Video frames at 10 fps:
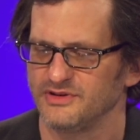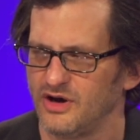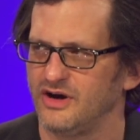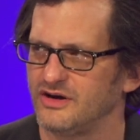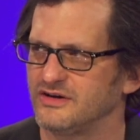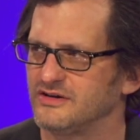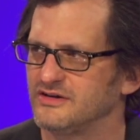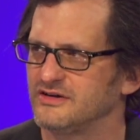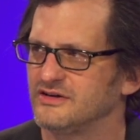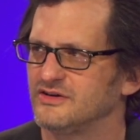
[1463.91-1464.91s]
thong
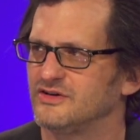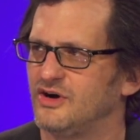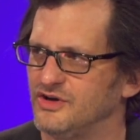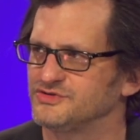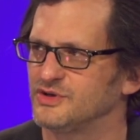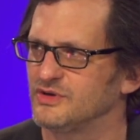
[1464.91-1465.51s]
also.